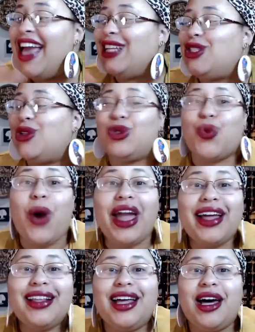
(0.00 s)
and so this
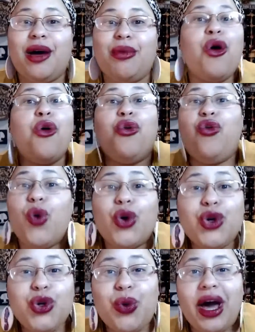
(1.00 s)
wine club four
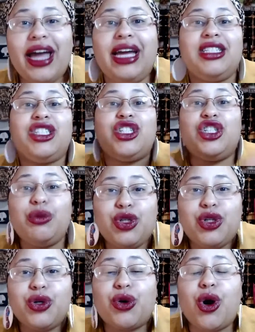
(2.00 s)
new wines shipped
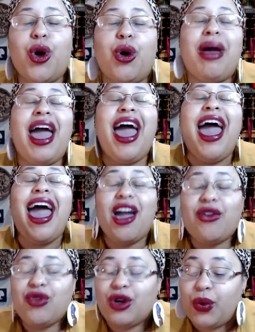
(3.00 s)
to your home
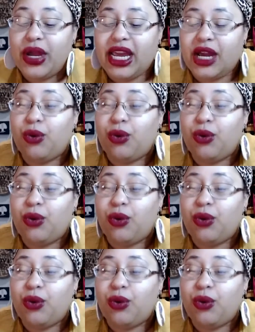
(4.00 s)
every week,